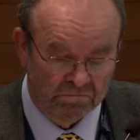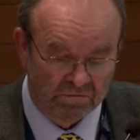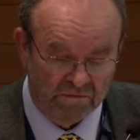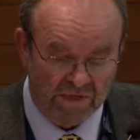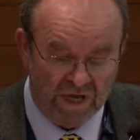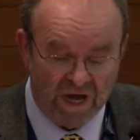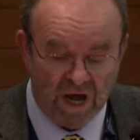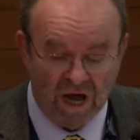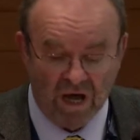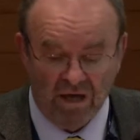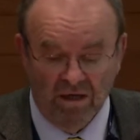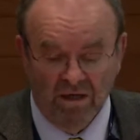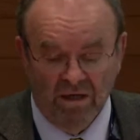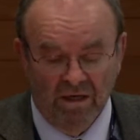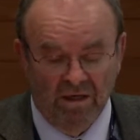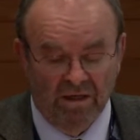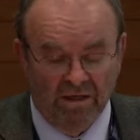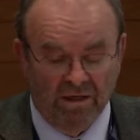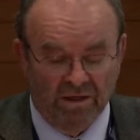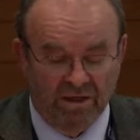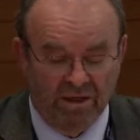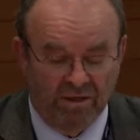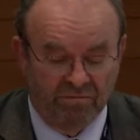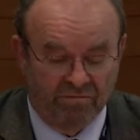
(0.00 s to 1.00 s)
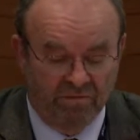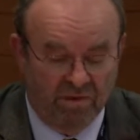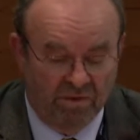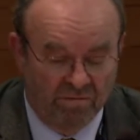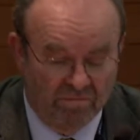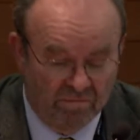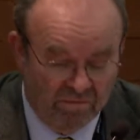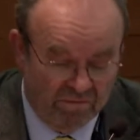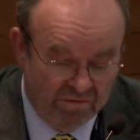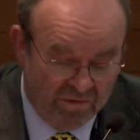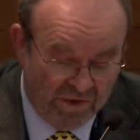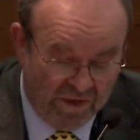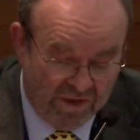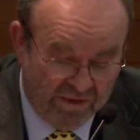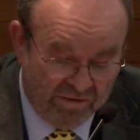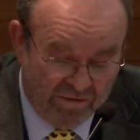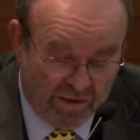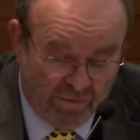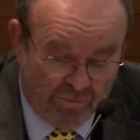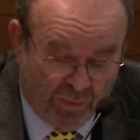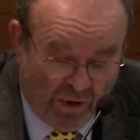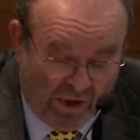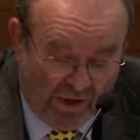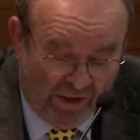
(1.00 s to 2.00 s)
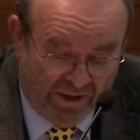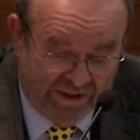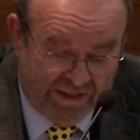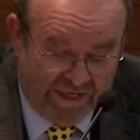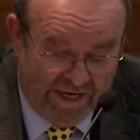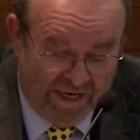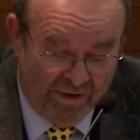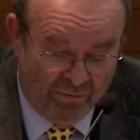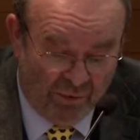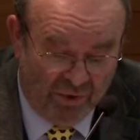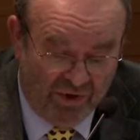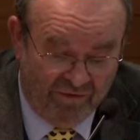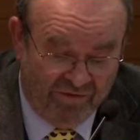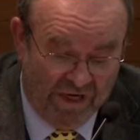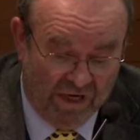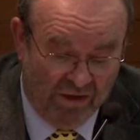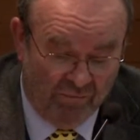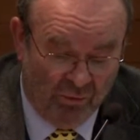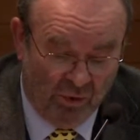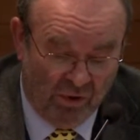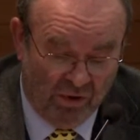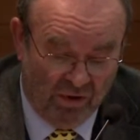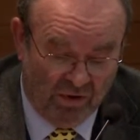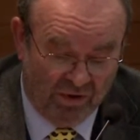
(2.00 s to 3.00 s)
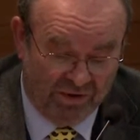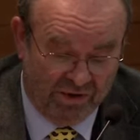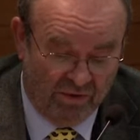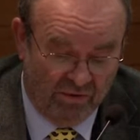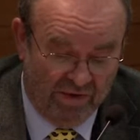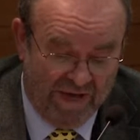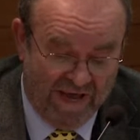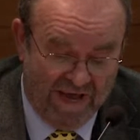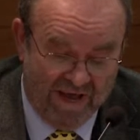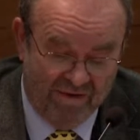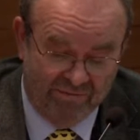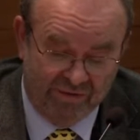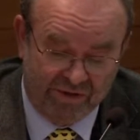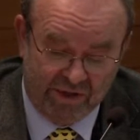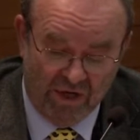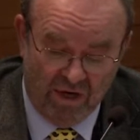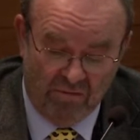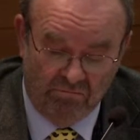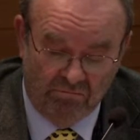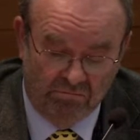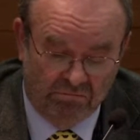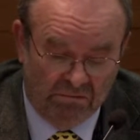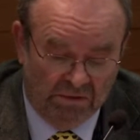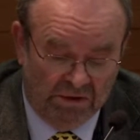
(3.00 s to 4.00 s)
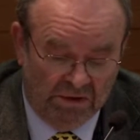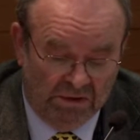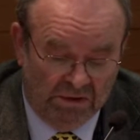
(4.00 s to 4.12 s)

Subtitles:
Yeah, the policy I would develop would also have some